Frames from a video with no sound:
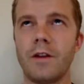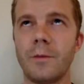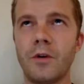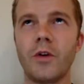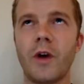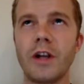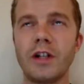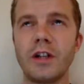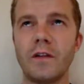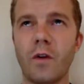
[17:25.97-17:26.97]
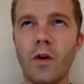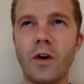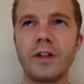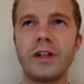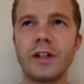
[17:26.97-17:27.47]
progression of
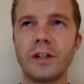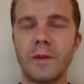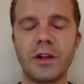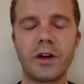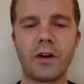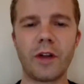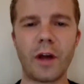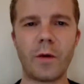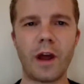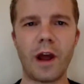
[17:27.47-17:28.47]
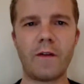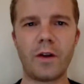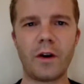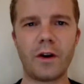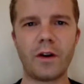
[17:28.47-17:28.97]
courses and material that we have
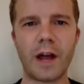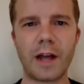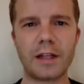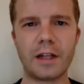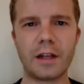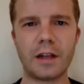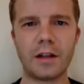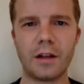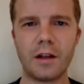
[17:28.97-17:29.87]
here at Udacity.